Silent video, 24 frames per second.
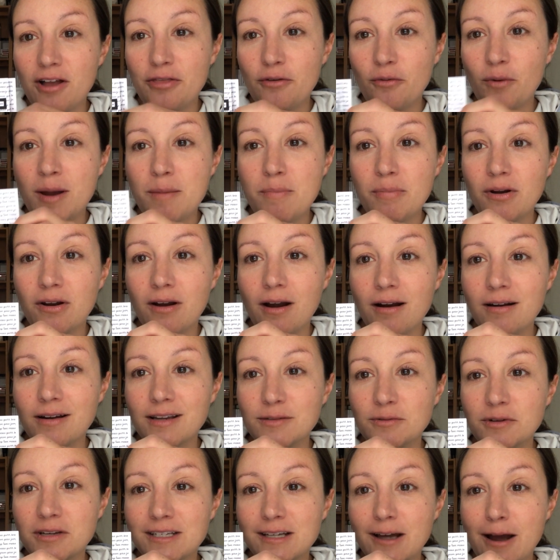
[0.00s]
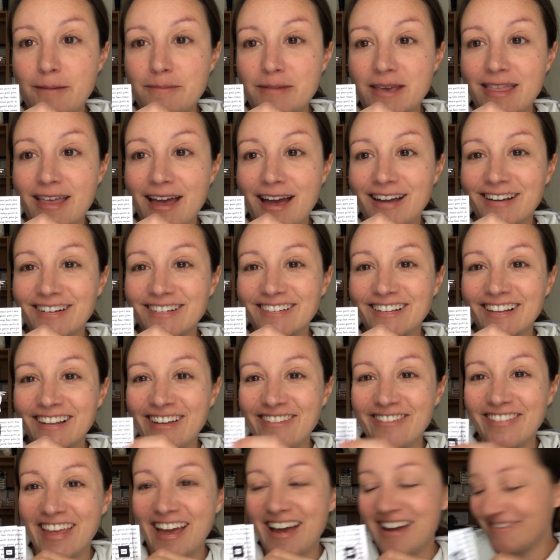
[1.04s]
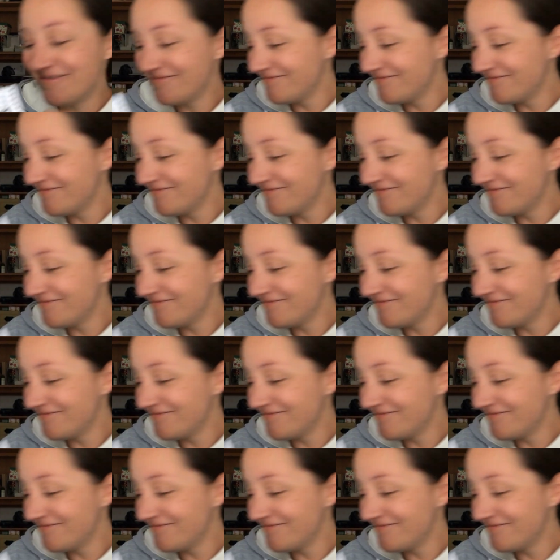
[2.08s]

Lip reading: the wiper card is what taught me that. Love that.